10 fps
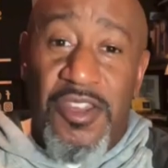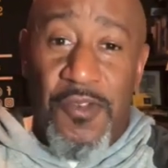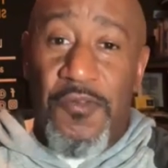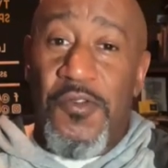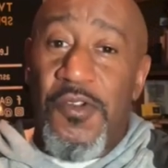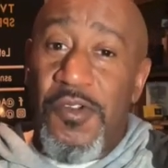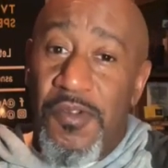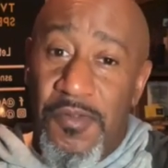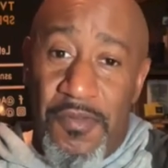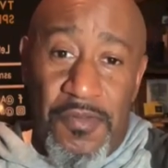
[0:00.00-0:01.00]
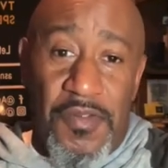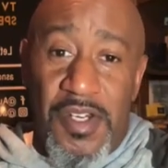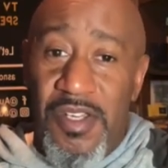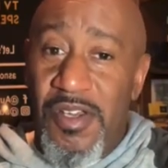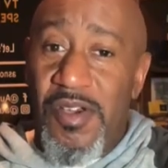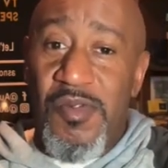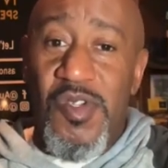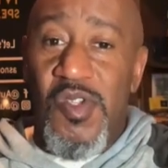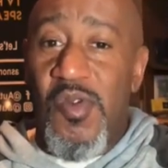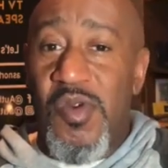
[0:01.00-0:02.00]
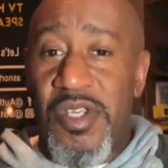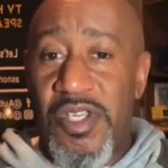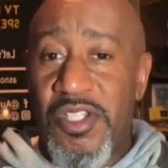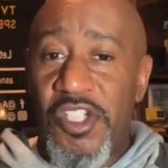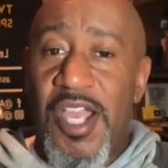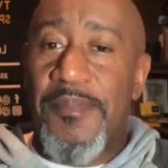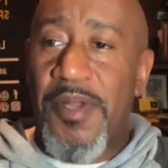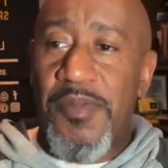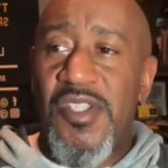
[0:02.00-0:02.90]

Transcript: the full video. So we're going to chop up